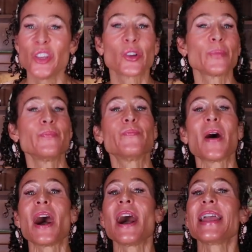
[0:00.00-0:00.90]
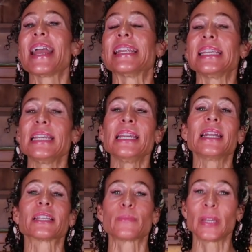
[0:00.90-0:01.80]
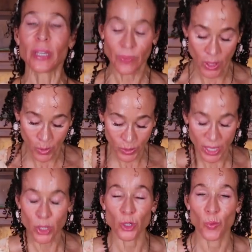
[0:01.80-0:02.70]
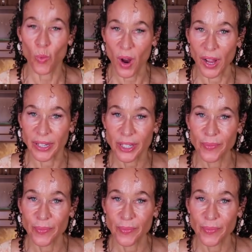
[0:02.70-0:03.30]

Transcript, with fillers: You can buy and eat as many of those as you want.